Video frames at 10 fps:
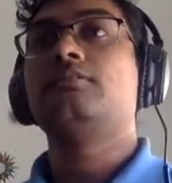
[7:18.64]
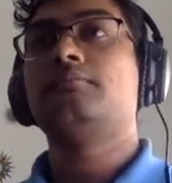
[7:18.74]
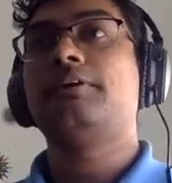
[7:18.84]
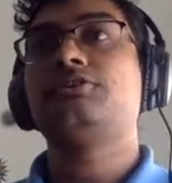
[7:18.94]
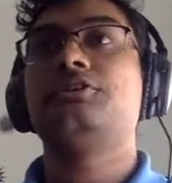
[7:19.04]

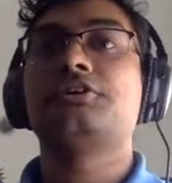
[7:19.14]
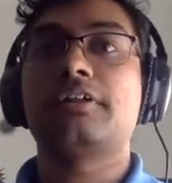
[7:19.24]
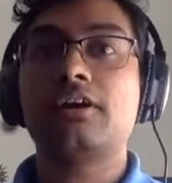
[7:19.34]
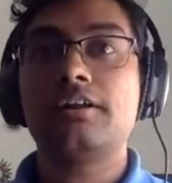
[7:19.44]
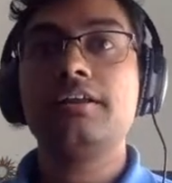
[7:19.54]
Make sure you
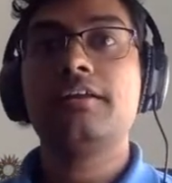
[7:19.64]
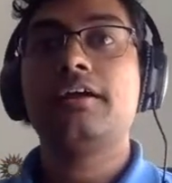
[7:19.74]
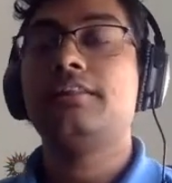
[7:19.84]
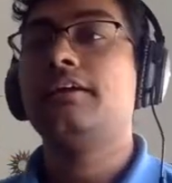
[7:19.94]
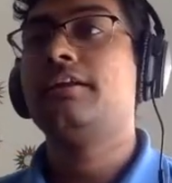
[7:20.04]
click on it
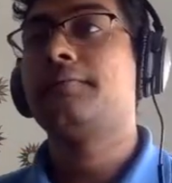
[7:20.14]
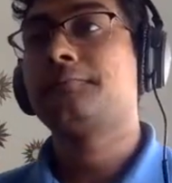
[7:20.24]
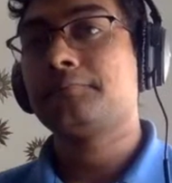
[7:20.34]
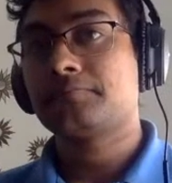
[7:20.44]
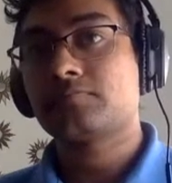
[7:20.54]
and then
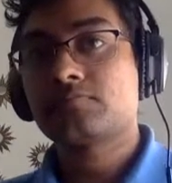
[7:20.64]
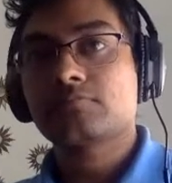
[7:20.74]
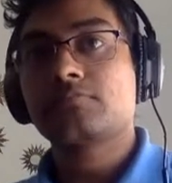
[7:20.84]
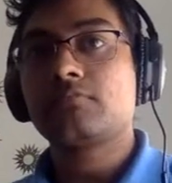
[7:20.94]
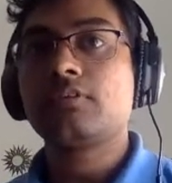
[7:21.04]

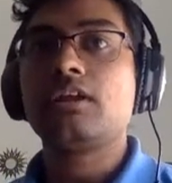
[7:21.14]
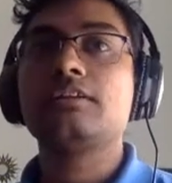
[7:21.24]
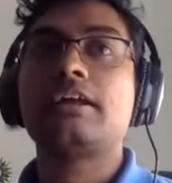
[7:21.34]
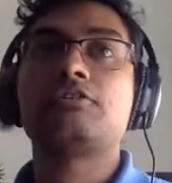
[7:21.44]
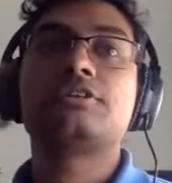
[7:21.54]

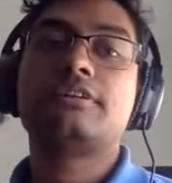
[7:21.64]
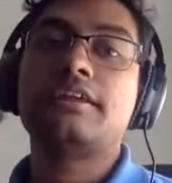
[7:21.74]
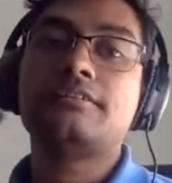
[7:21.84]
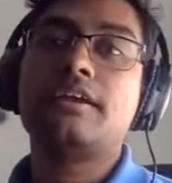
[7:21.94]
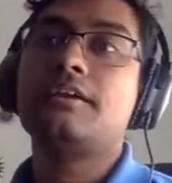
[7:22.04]
download the
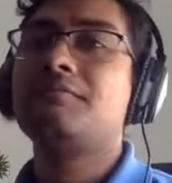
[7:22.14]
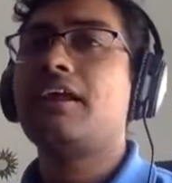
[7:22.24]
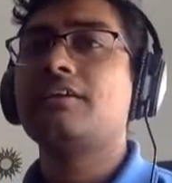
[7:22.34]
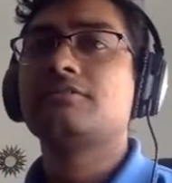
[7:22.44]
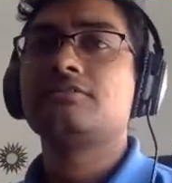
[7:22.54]
dataset. If it
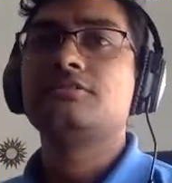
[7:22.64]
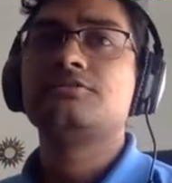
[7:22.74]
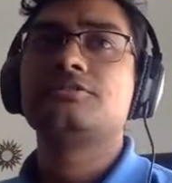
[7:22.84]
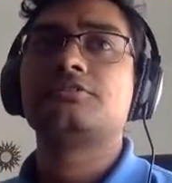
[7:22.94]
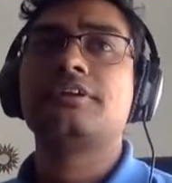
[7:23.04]
asks you
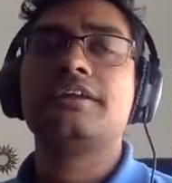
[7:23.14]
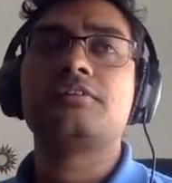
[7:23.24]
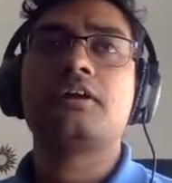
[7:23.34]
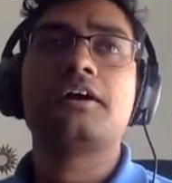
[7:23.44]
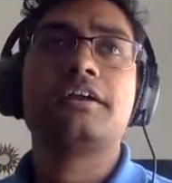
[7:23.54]
to create a
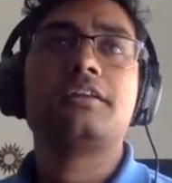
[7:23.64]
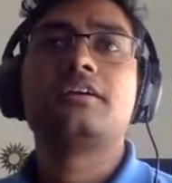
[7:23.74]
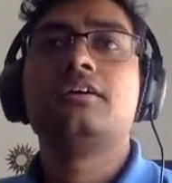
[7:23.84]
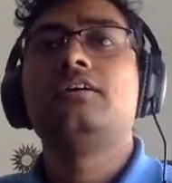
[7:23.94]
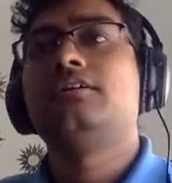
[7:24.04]
login,
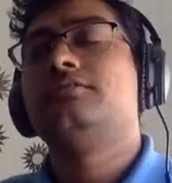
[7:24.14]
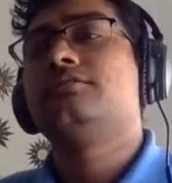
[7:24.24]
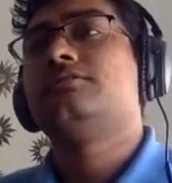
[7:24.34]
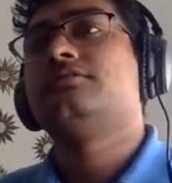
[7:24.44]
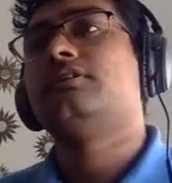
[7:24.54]

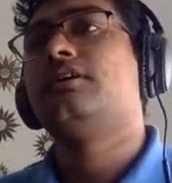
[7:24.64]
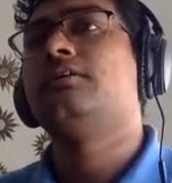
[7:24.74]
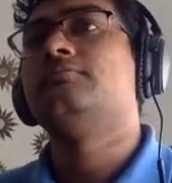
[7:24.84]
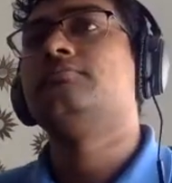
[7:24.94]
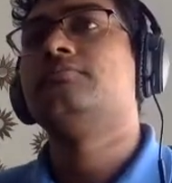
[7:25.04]
just
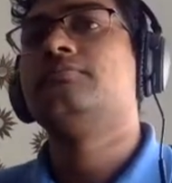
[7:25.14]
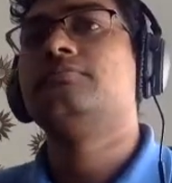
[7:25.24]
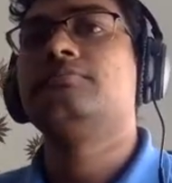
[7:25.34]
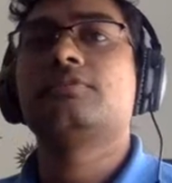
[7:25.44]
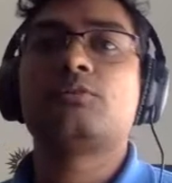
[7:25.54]

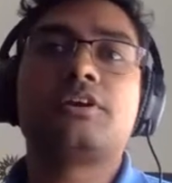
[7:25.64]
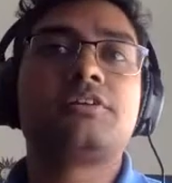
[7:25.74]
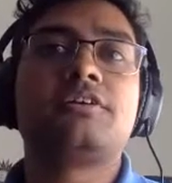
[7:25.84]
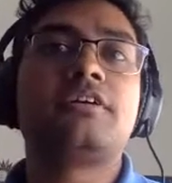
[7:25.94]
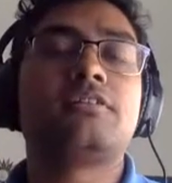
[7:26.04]
quickly
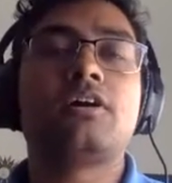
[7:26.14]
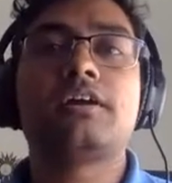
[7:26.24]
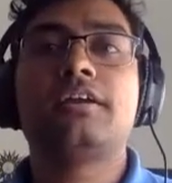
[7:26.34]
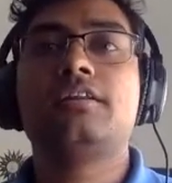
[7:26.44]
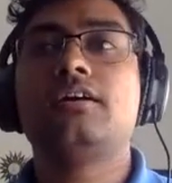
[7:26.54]
create a
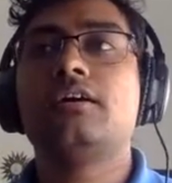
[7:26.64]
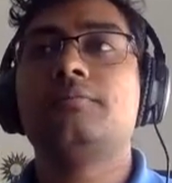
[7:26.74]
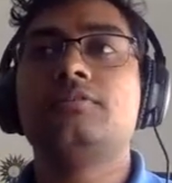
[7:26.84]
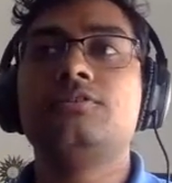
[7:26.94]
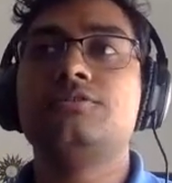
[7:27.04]
login,
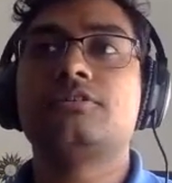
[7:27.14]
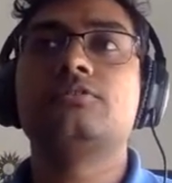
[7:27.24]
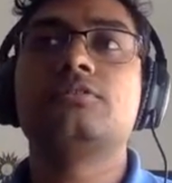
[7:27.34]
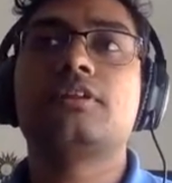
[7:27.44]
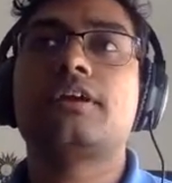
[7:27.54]
use your
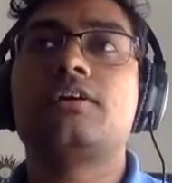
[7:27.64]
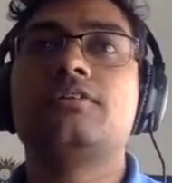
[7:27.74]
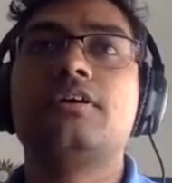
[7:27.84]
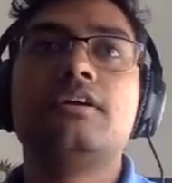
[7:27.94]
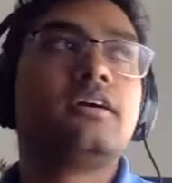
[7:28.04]
Google account.
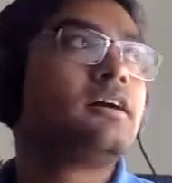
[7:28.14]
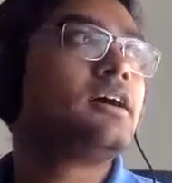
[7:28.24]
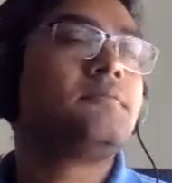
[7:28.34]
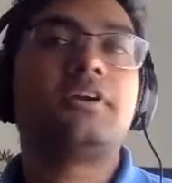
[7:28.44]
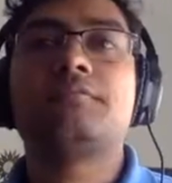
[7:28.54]

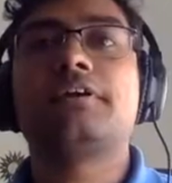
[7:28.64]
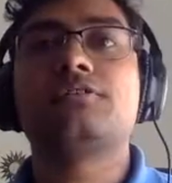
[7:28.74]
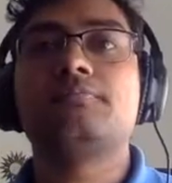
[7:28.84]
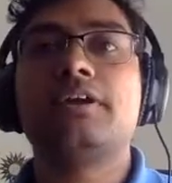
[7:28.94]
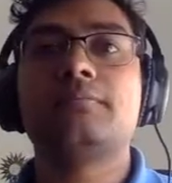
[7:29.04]
If you have like a
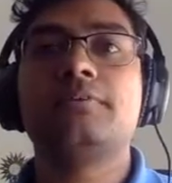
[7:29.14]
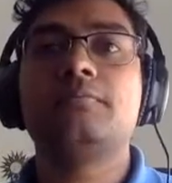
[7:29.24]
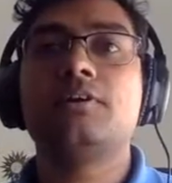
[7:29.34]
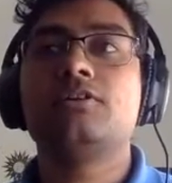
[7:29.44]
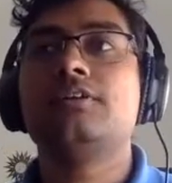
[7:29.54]
spam
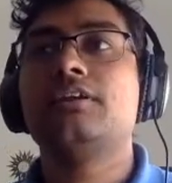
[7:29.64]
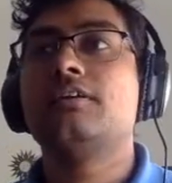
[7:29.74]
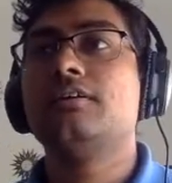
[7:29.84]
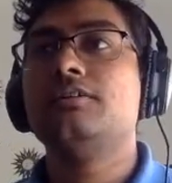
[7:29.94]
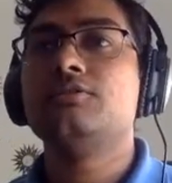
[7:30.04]
email, then
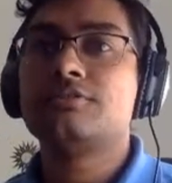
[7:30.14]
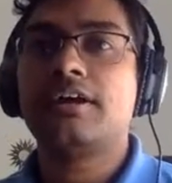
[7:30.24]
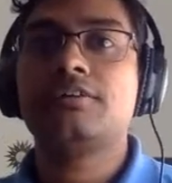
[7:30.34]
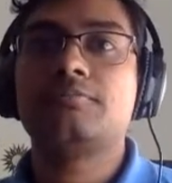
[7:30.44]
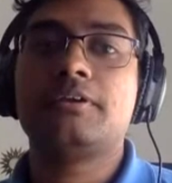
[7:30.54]
use
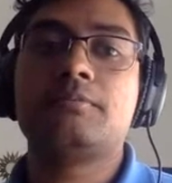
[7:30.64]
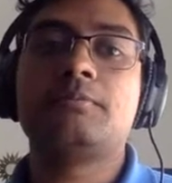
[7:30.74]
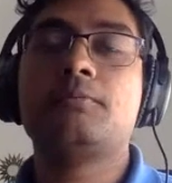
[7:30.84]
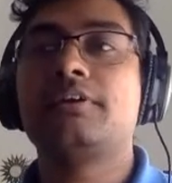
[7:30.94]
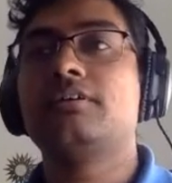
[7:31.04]
that spam
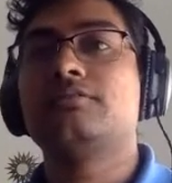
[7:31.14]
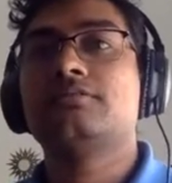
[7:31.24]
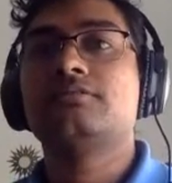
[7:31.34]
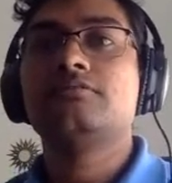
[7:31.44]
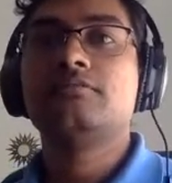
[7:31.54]
email, because
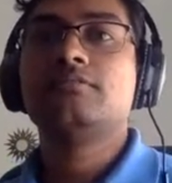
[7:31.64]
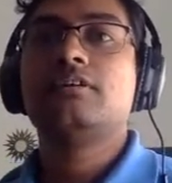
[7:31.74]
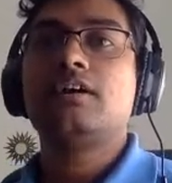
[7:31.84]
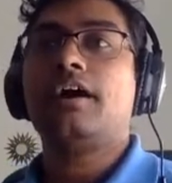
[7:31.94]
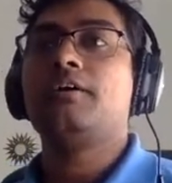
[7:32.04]

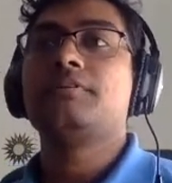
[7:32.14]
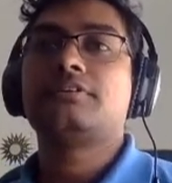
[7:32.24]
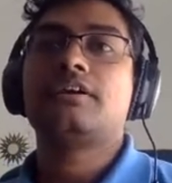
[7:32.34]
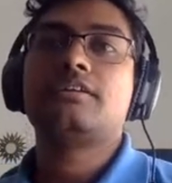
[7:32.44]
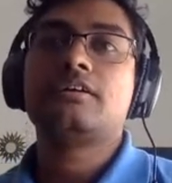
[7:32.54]
I always
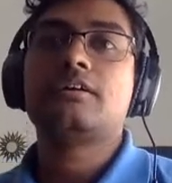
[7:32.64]
get